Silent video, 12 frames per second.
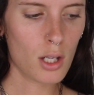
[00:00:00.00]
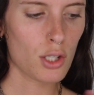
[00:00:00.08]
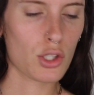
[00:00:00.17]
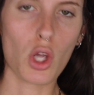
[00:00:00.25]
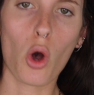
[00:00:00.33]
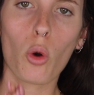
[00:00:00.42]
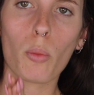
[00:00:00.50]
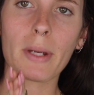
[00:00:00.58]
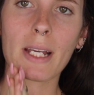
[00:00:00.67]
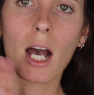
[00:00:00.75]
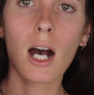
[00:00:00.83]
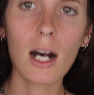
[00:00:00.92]
So
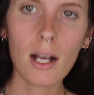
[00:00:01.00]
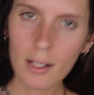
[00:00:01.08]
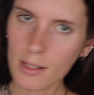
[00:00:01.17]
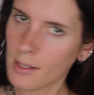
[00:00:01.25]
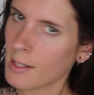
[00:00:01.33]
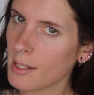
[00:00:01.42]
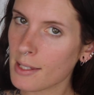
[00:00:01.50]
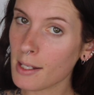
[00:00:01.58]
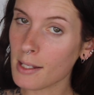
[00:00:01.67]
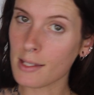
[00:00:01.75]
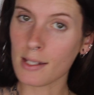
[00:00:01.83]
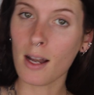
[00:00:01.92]
because this
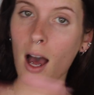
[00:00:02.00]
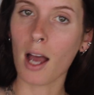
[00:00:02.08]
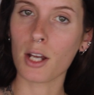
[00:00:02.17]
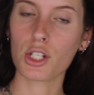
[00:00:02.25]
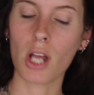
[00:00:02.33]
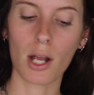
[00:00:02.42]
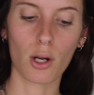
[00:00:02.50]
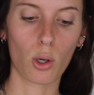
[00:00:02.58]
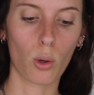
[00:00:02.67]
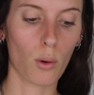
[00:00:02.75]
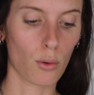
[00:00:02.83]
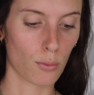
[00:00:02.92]
is an
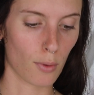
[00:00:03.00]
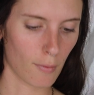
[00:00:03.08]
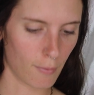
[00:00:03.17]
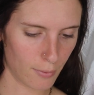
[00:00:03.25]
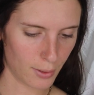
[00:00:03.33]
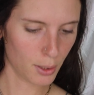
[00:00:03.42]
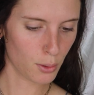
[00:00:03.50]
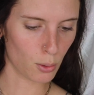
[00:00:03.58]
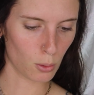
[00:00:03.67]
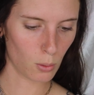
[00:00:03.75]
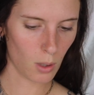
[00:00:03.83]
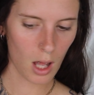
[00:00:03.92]
eyeshadow
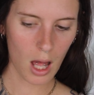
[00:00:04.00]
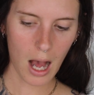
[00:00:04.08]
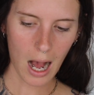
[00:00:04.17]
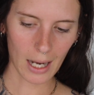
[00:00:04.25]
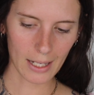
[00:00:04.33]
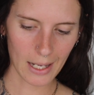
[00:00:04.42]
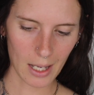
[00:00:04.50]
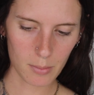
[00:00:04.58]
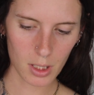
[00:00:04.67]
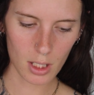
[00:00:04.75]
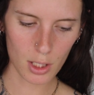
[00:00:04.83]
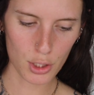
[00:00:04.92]
review, I
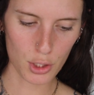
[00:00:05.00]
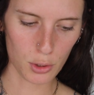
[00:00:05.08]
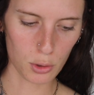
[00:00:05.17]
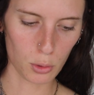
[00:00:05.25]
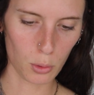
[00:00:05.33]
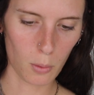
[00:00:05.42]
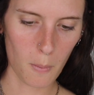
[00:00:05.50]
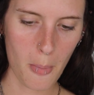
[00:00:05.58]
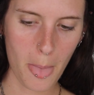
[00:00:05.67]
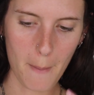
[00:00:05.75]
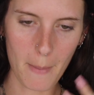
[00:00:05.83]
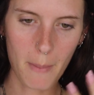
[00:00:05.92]
am gonna do
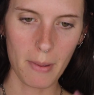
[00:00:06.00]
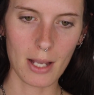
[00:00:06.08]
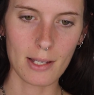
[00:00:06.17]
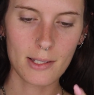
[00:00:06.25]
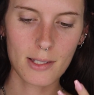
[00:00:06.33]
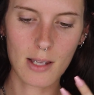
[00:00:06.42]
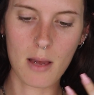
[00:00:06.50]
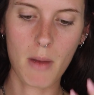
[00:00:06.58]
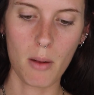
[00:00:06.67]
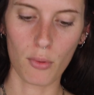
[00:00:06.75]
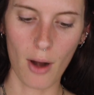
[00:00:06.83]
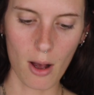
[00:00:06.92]
my base and
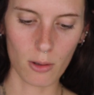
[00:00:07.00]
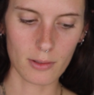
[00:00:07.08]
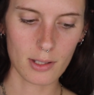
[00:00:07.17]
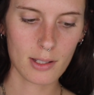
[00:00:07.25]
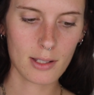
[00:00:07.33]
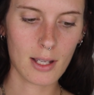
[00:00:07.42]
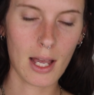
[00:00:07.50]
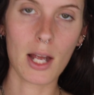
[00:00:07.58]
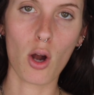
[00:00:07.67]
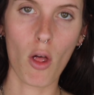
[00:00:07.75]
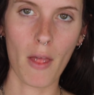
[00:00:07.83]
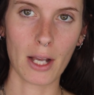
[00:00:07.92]
my brows
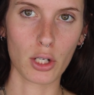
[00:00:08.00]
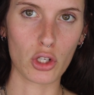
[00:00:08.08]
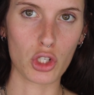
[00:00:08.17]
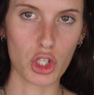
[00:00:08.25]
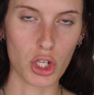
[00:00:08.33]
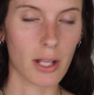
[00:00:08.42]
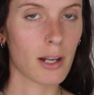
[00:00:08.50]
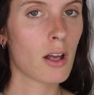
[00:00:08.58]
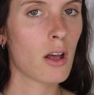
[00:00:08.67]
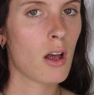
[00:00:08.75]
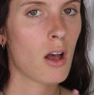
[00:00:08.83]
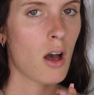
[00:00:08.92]
and all that good shit
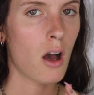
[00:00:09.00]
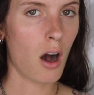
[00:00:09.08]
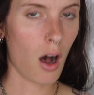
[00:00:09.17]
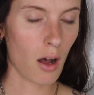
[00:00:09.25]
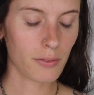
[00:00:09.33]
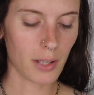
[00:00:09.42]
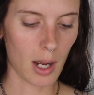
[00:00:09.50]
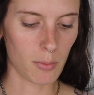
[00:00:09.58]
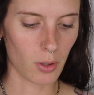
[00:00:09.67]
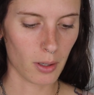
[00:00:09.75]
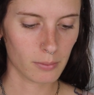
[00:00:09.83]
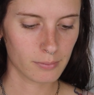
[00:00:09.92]
off
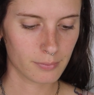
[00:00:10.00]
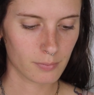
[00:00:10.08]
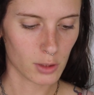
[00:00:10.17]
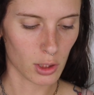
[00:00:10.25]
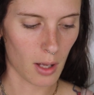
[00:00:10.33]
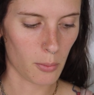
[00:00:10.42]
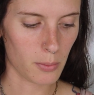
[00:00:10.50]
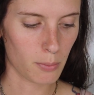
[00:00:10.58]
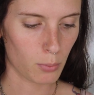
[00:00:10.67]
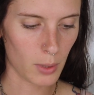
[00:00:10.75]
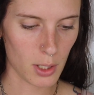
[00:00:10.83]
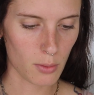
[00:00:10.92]
camera so that
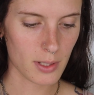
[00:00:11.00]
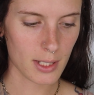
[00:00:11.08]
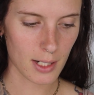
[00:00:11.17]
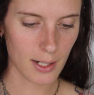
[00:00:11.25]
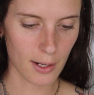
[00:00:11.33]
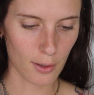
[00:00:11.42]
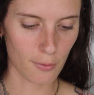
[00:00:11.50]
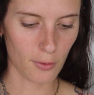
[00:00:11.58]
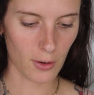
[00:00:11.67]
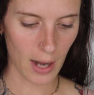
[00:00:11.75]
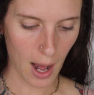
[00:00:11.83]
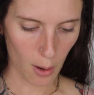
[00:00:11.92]
we don't sit here
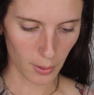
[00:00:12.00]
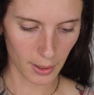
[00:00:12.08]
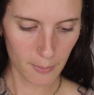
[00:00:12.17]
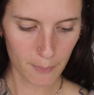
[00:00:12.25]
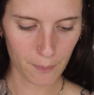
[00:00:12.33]
for an hour.